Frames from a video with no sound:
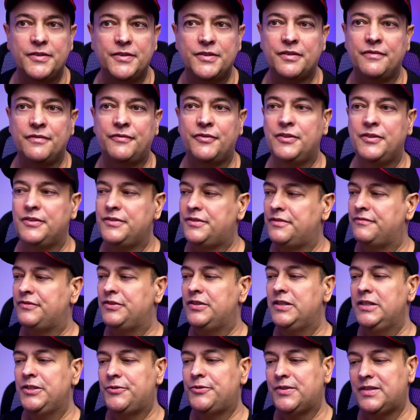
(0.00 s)
So for those of
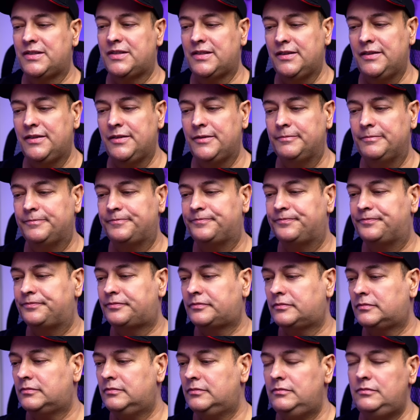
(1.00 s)
you interested,
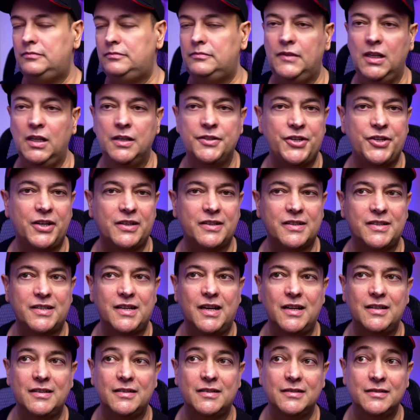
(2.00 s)
check
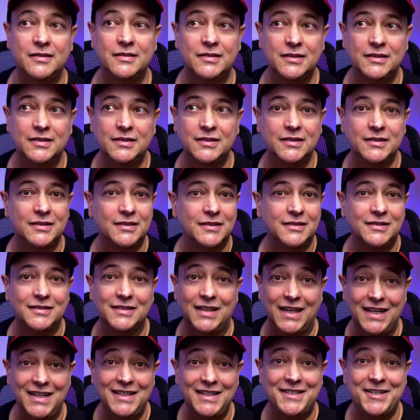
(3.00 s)
this out.
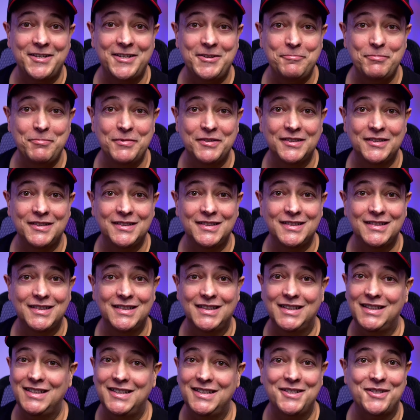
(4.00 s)
the A-Team.
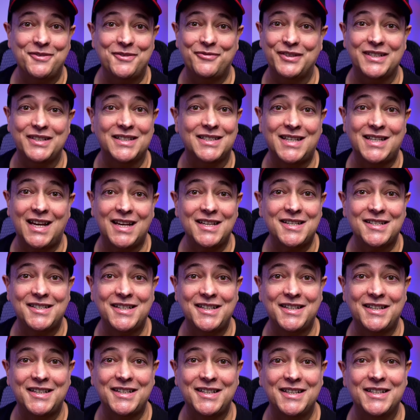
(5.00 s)
It is
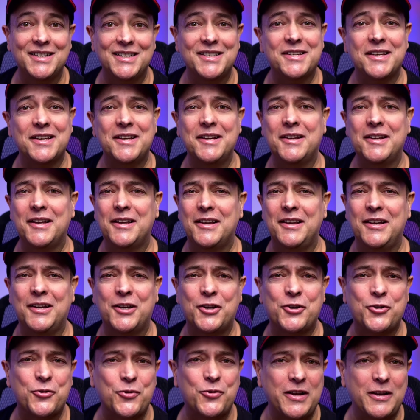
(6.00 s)
fantastic. It's an
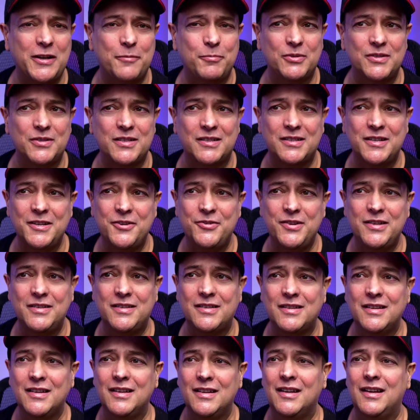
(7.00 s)
incredible
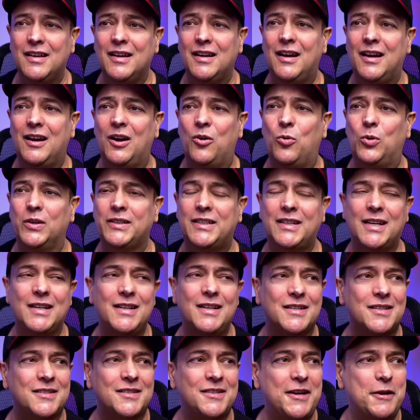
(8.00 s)
series. What
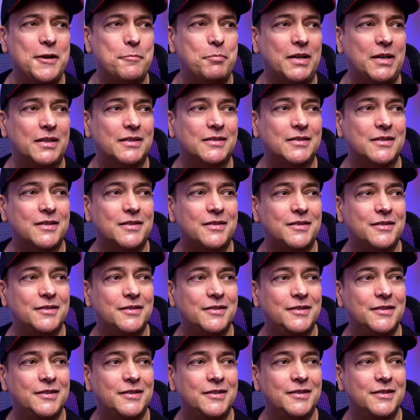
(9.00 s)
can I say about this?